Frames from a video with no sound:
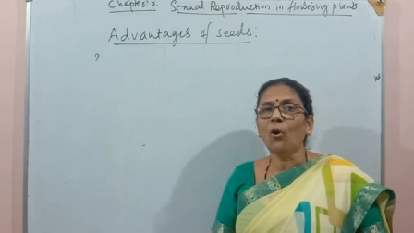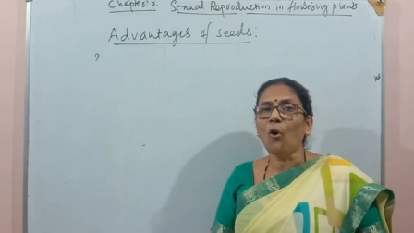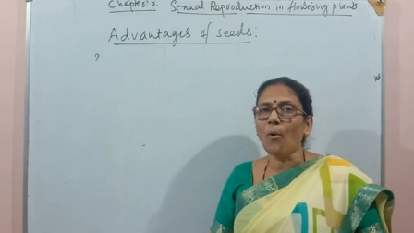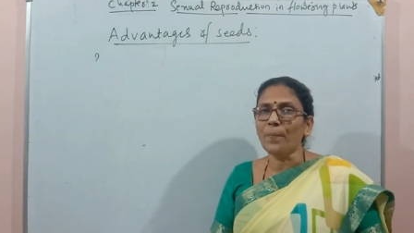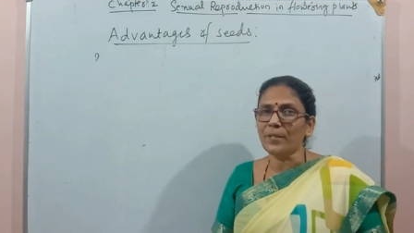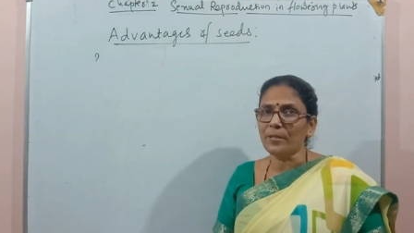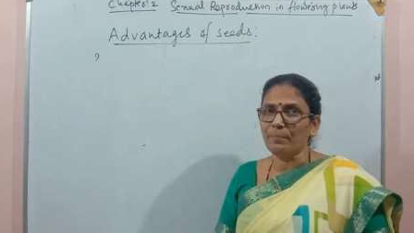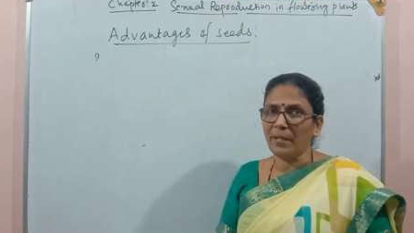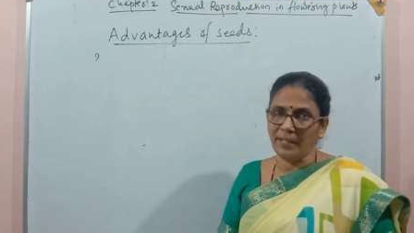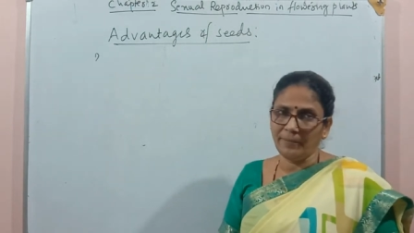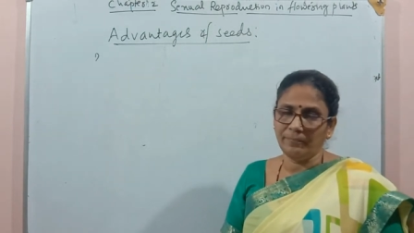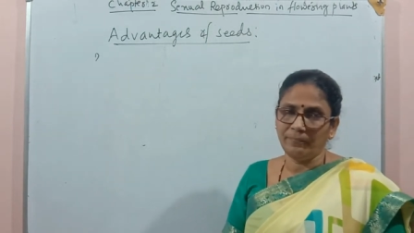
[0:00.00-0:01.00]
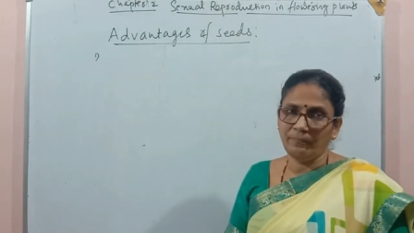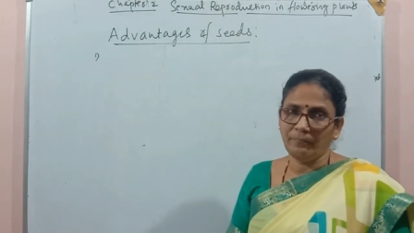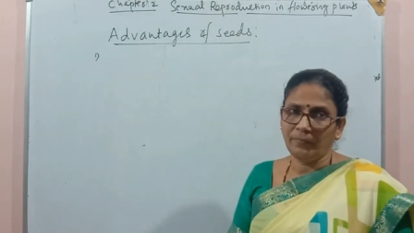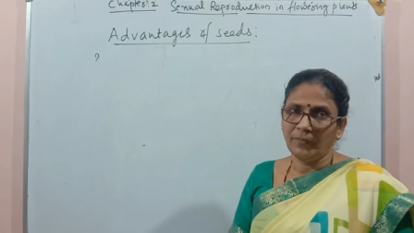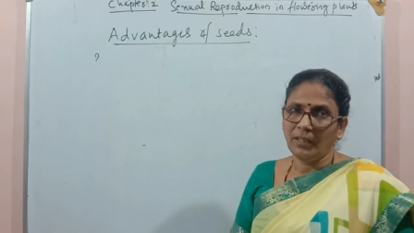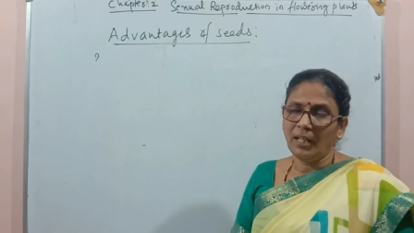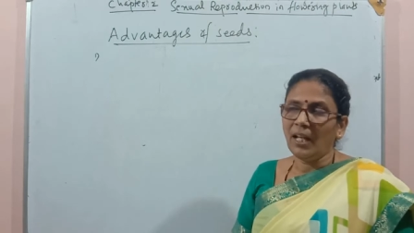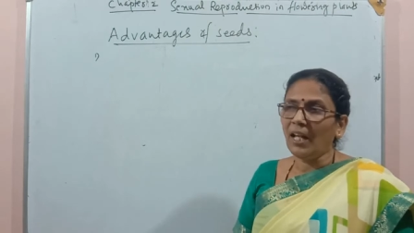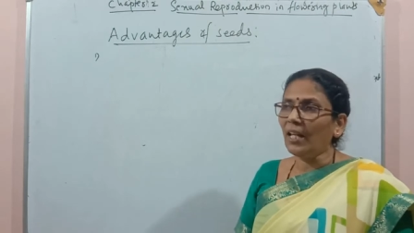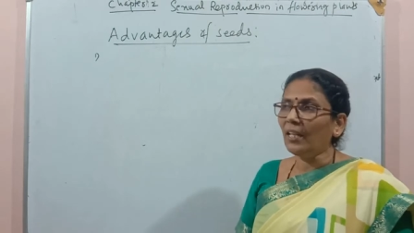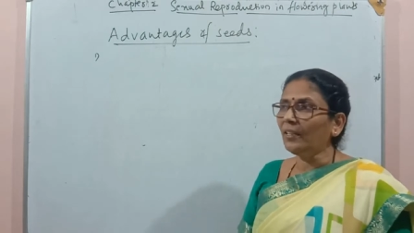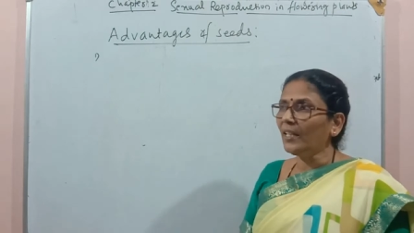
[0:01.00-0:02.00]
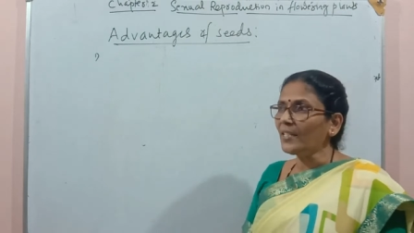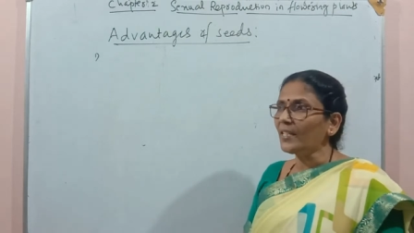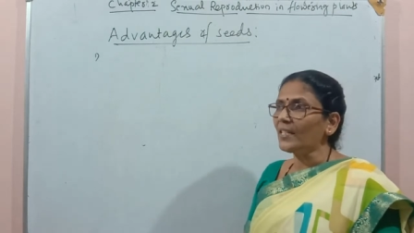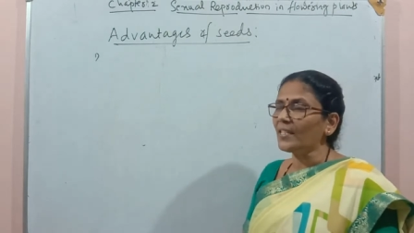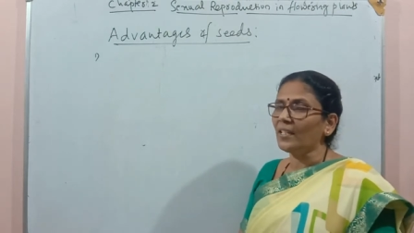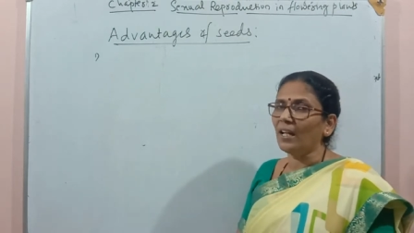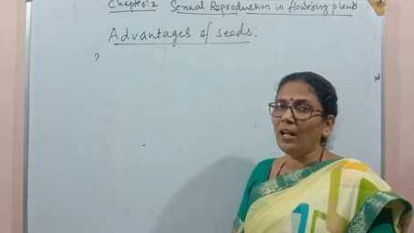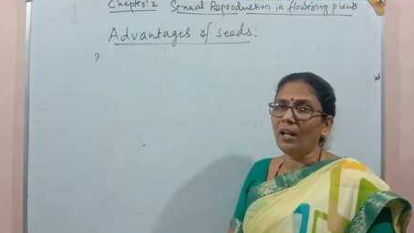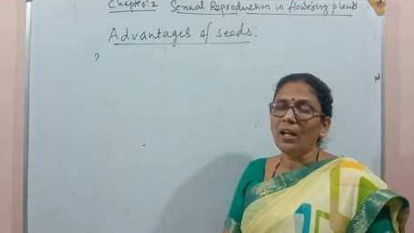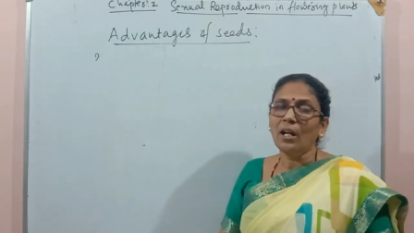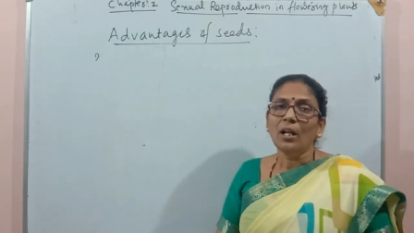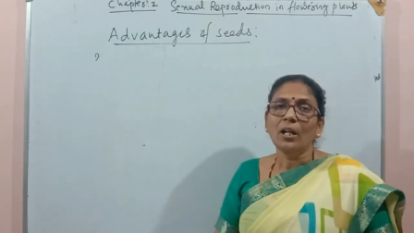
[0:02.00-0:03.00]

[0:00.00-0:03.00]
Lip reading: offspring. And this is the